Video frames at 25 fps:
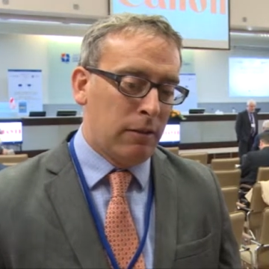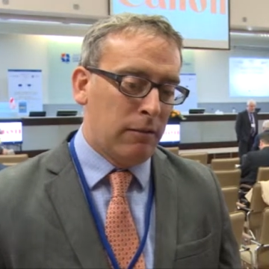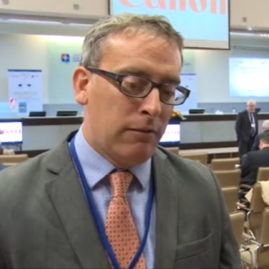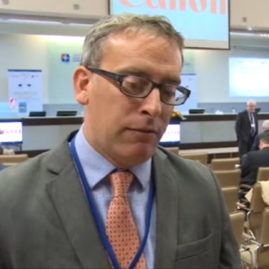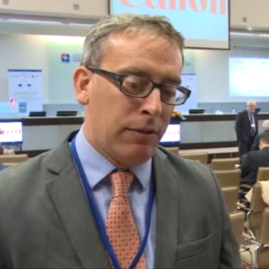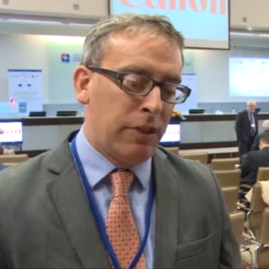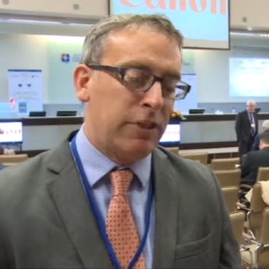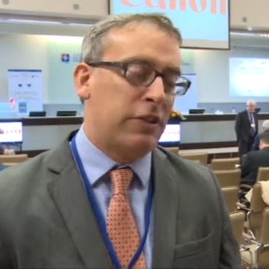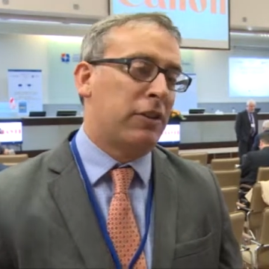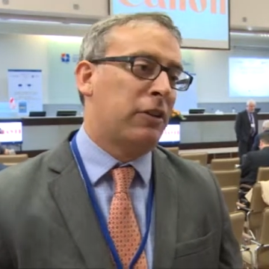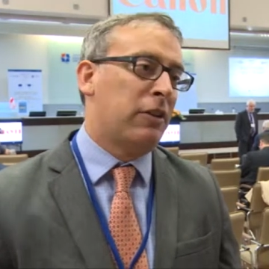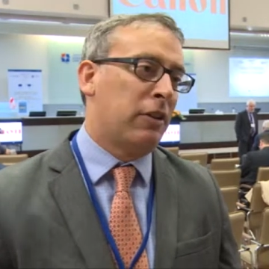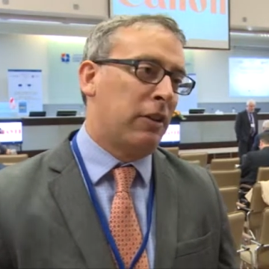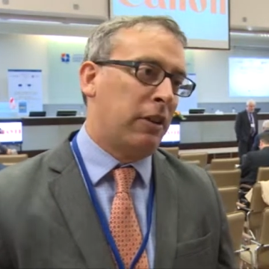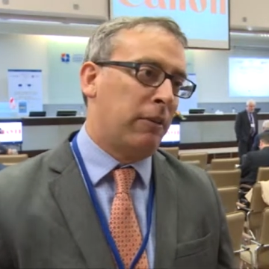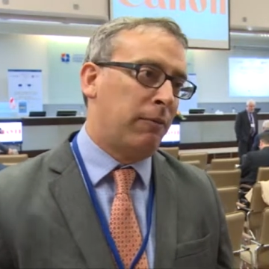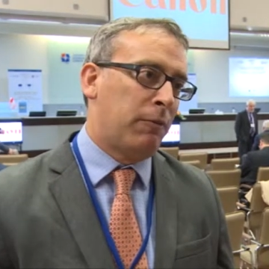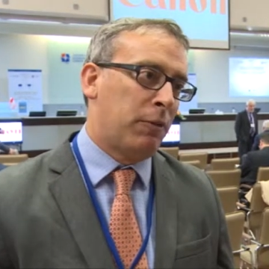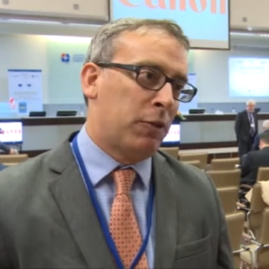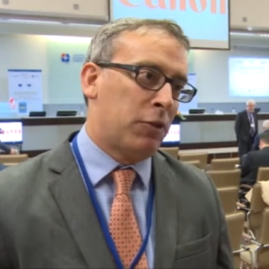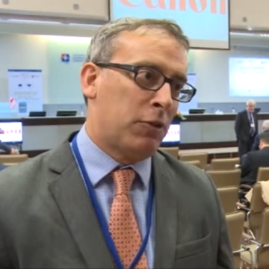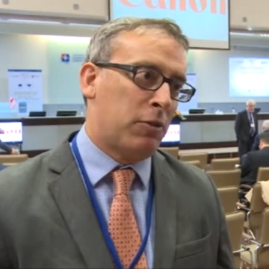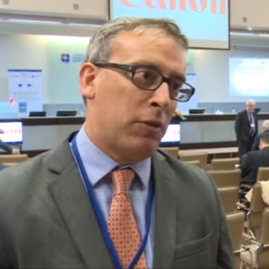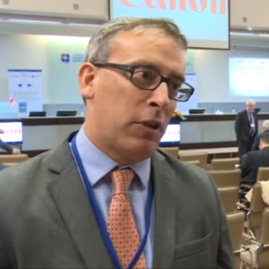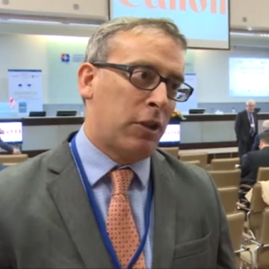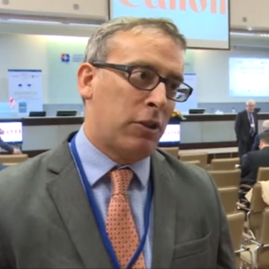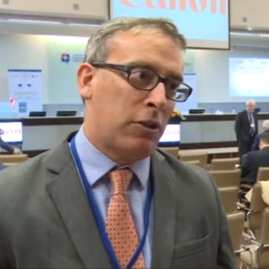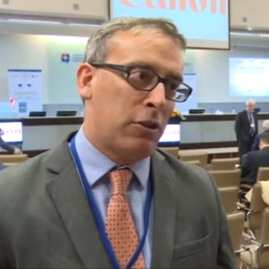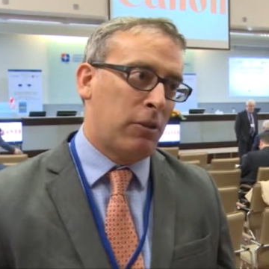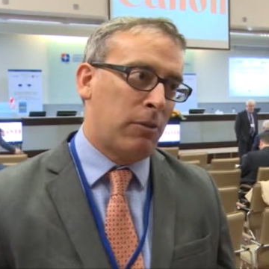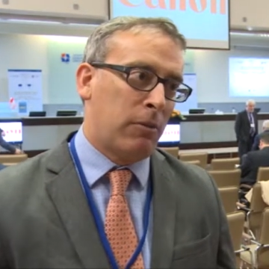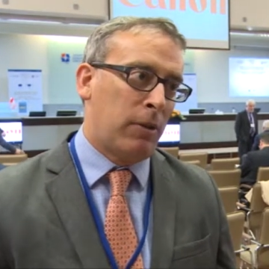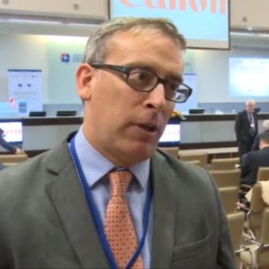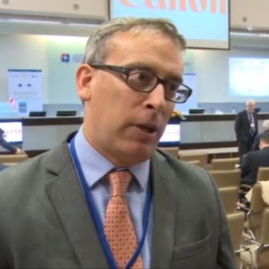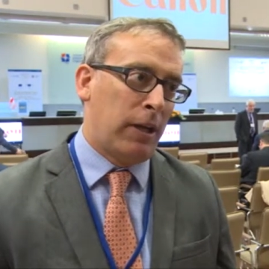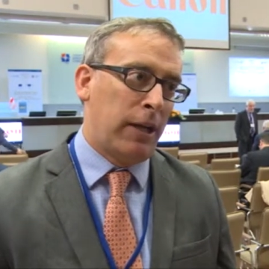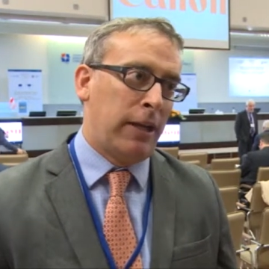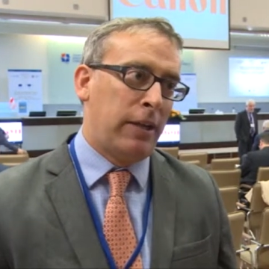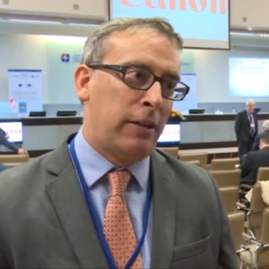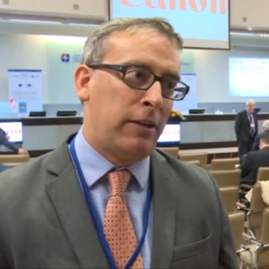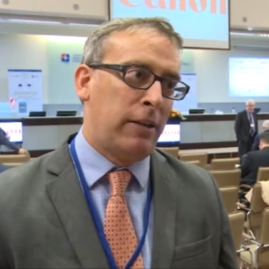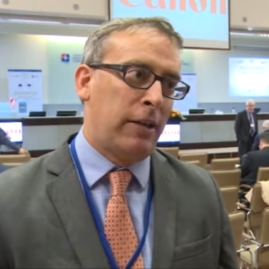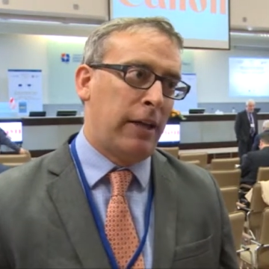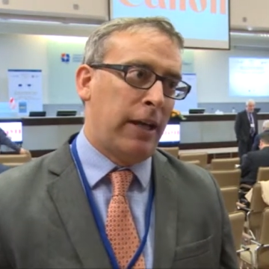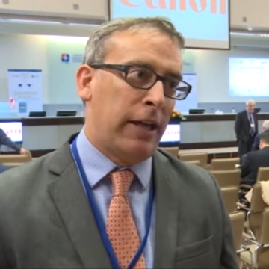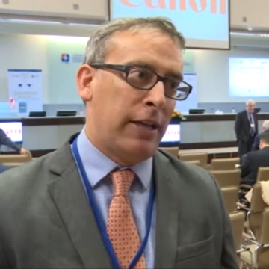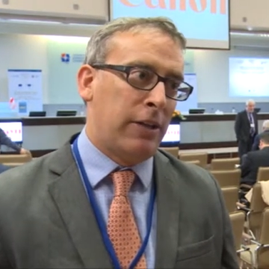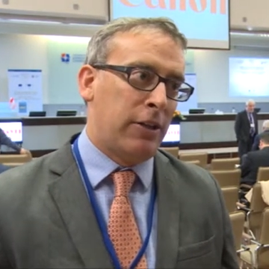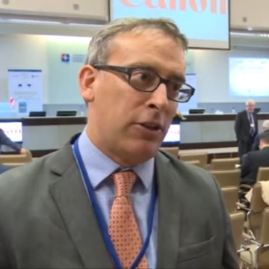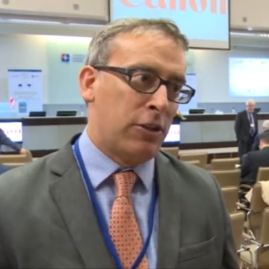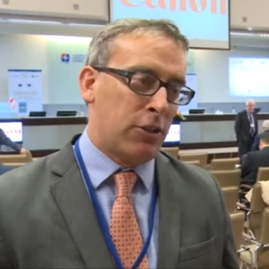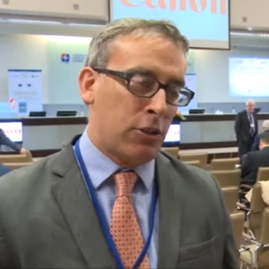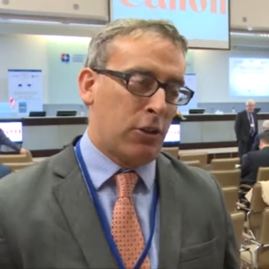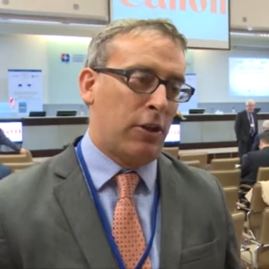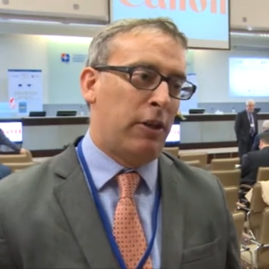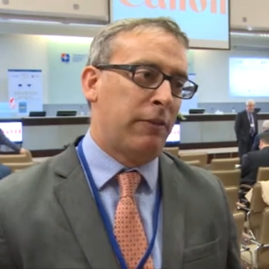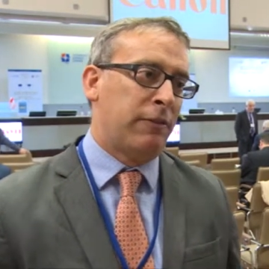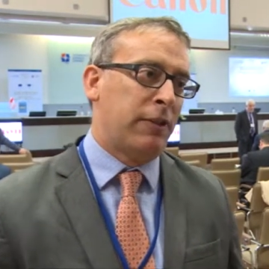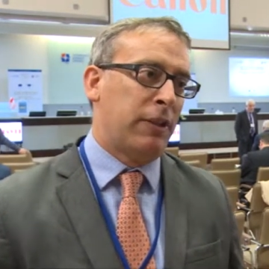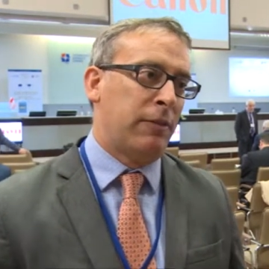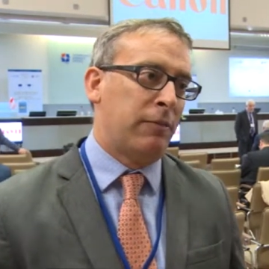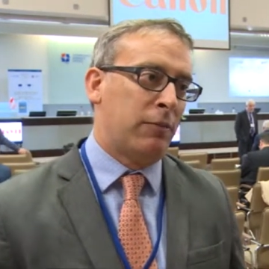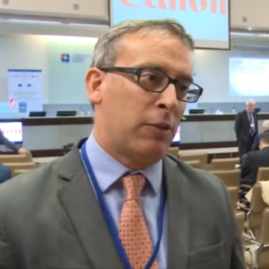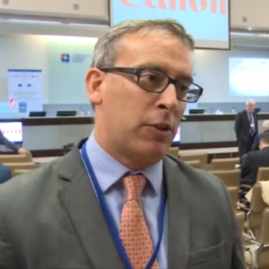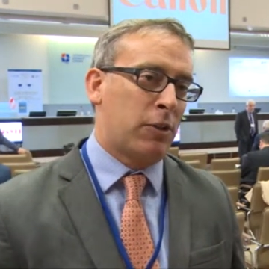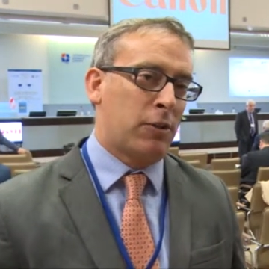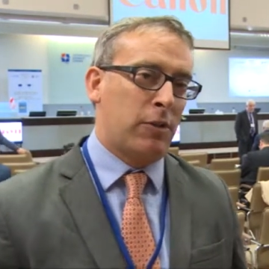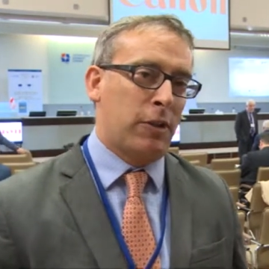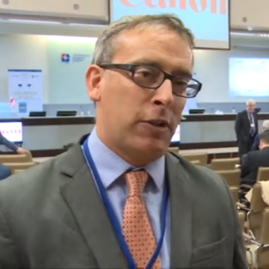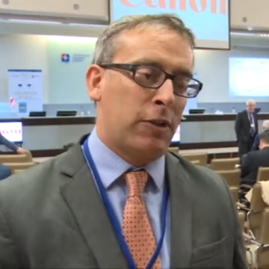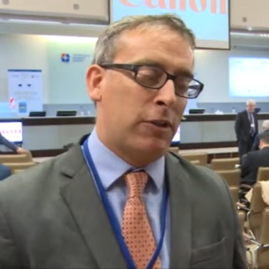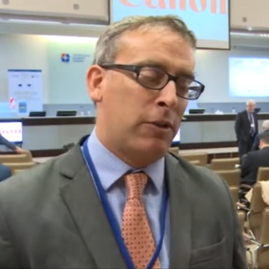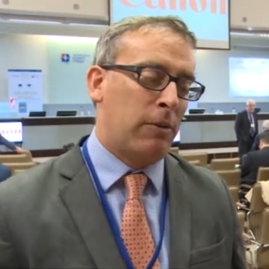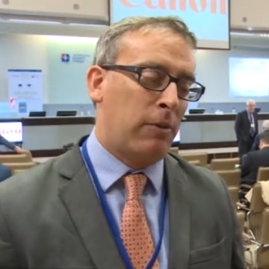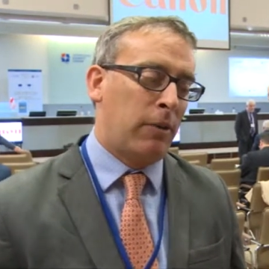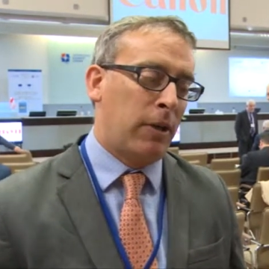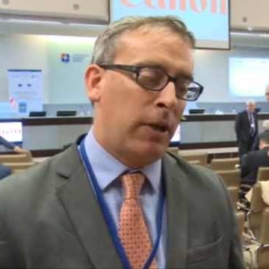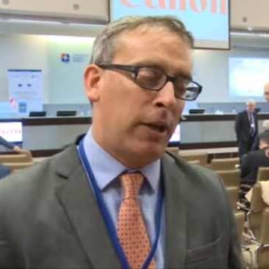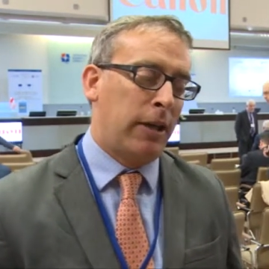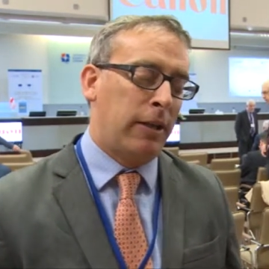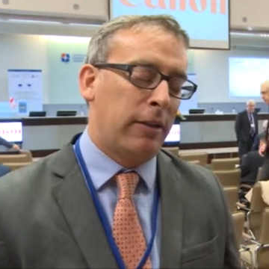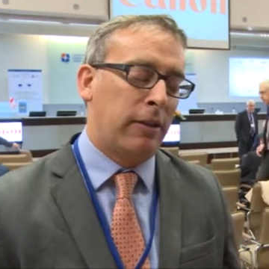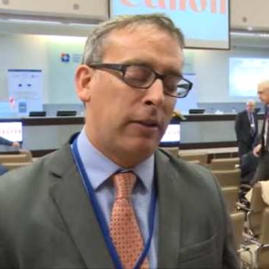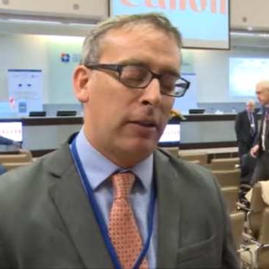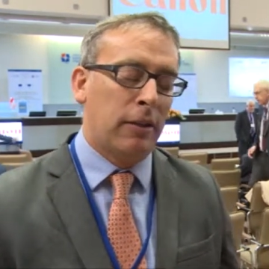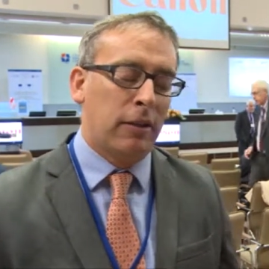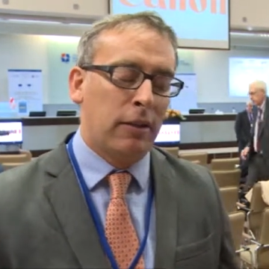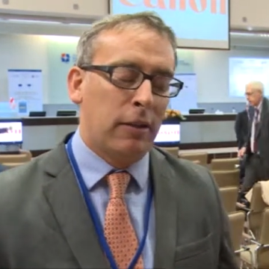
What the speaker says: physical infrastructure right and the soft infrastructure right,